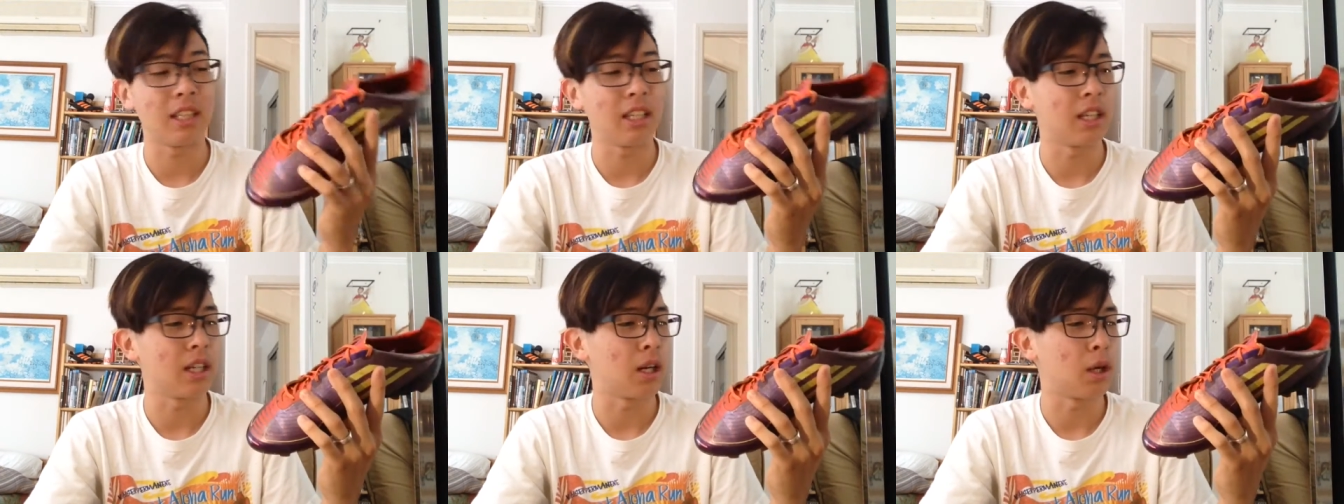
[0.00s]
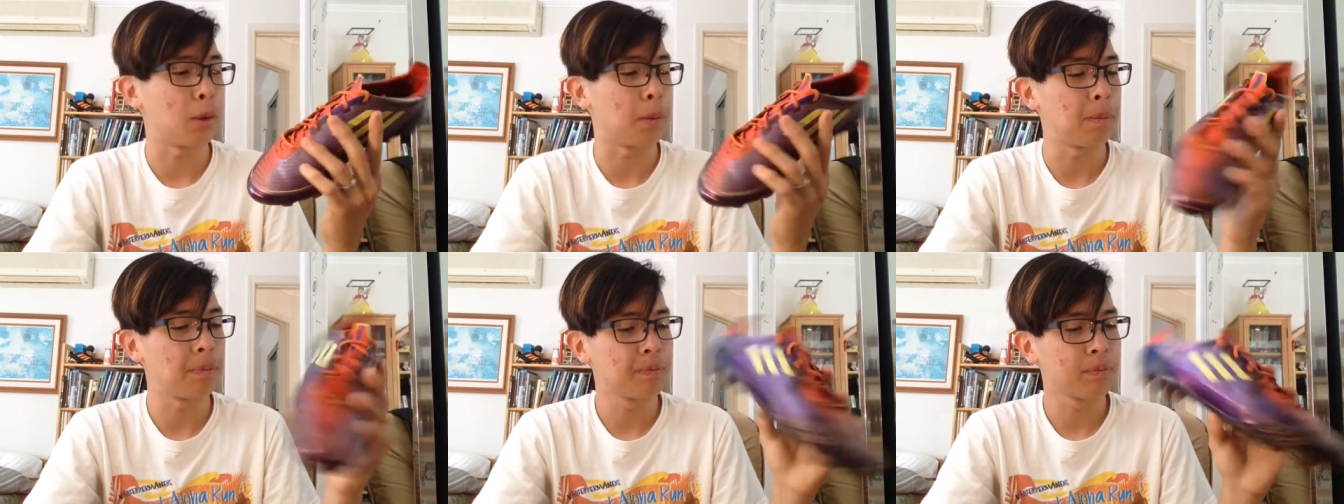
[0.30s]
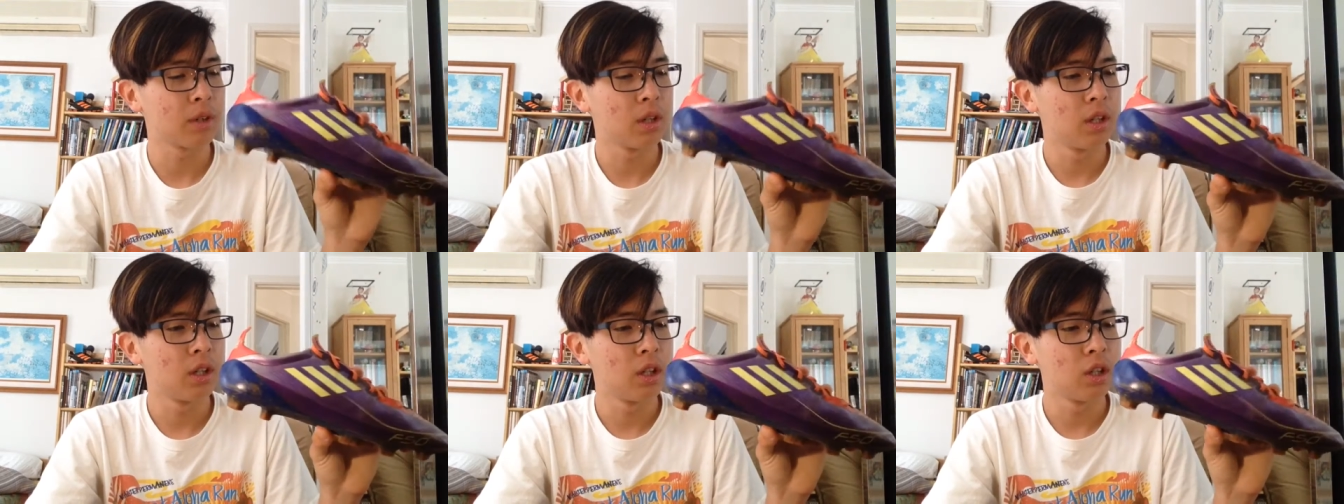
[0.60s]
the um,
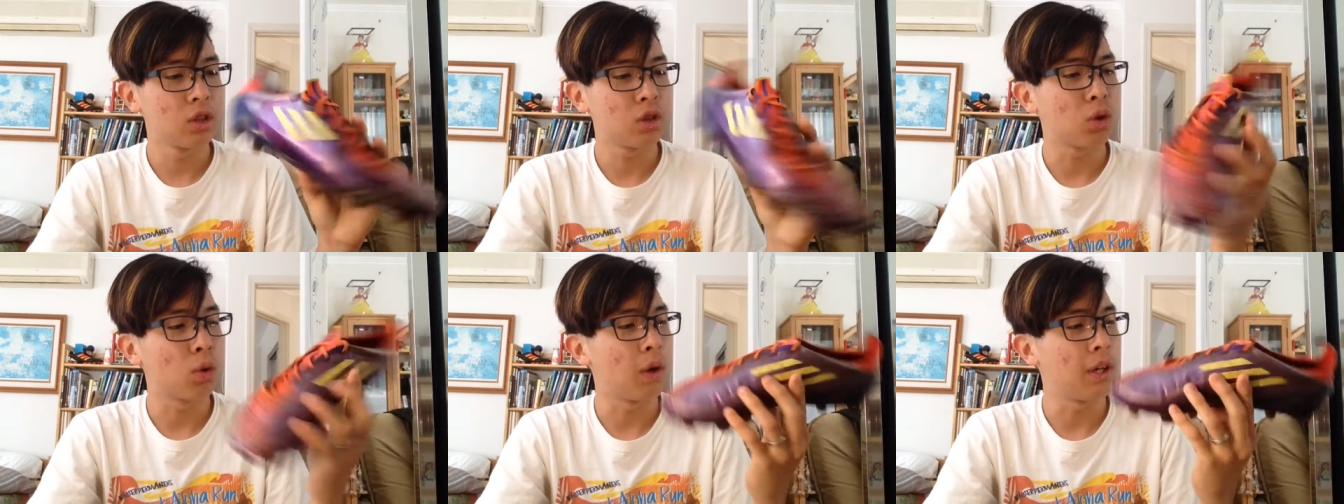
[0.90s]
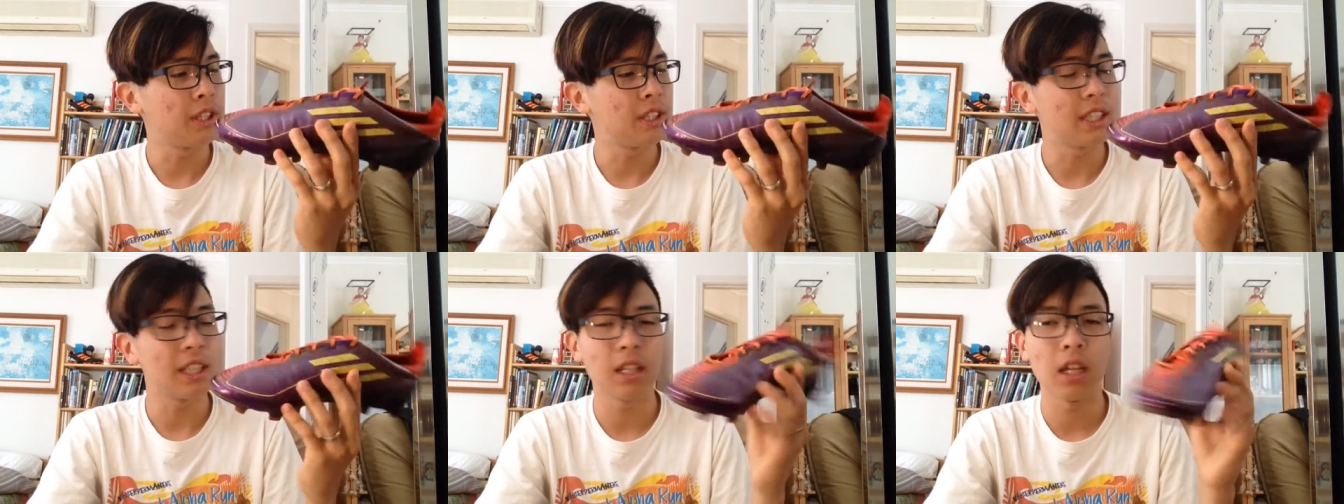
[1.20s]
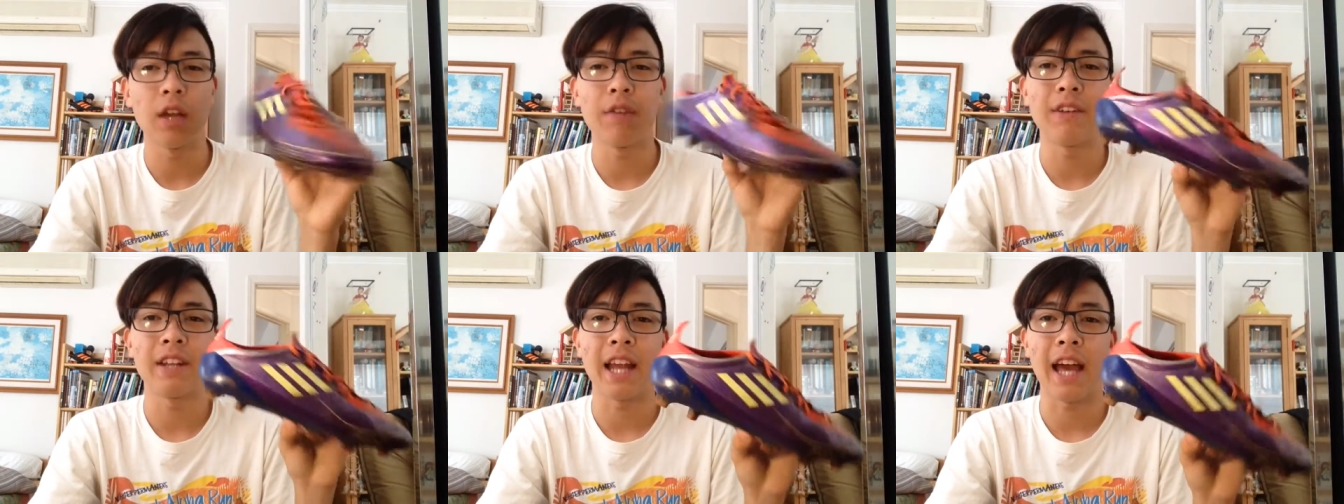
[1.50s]

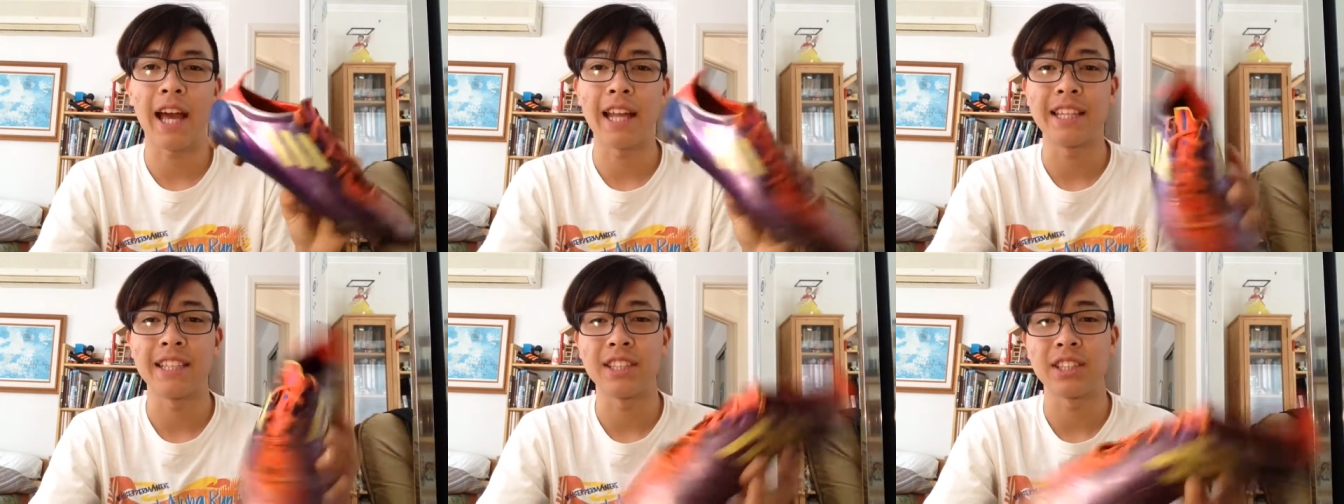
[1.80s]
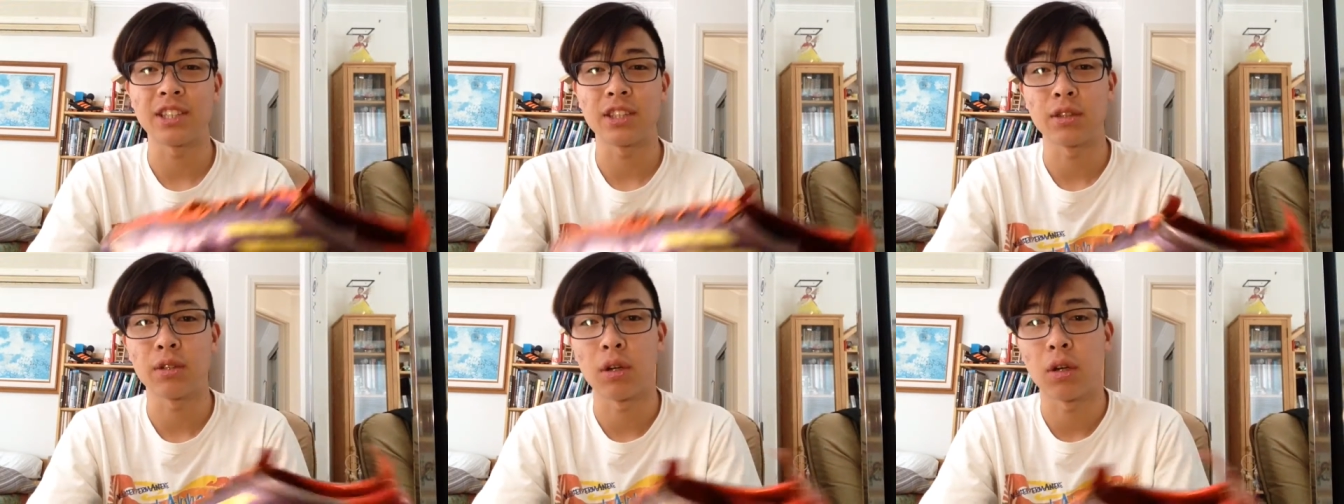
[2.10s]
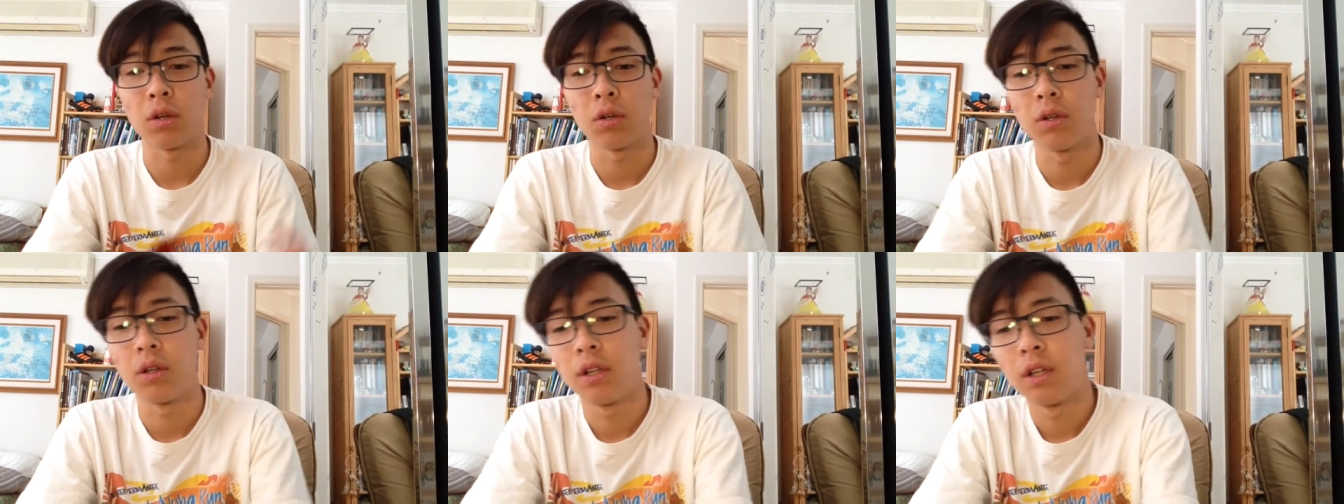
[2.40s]
2011
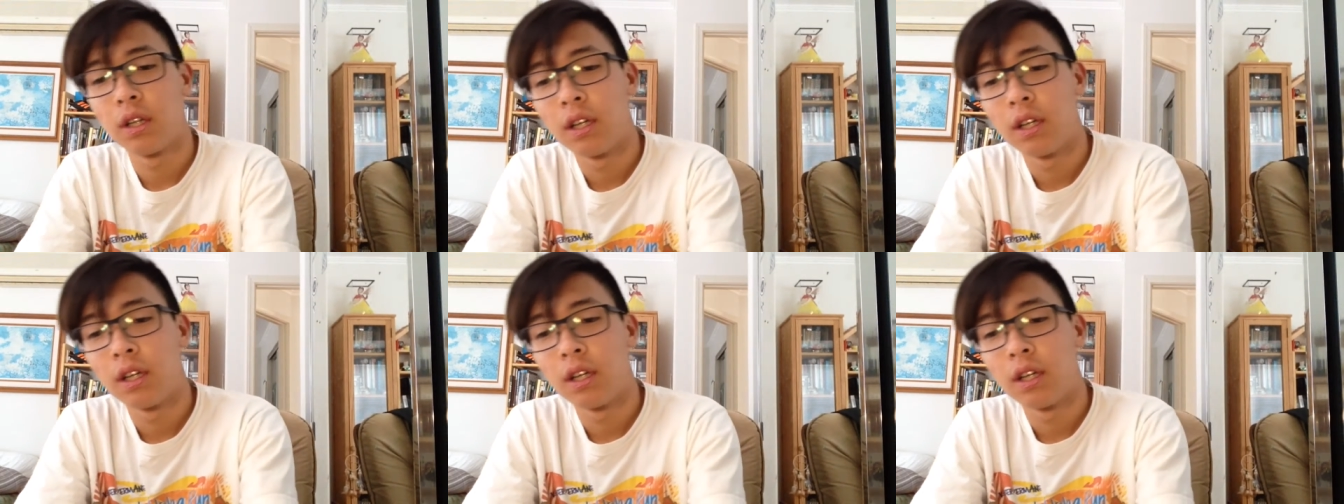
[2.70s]
adizero.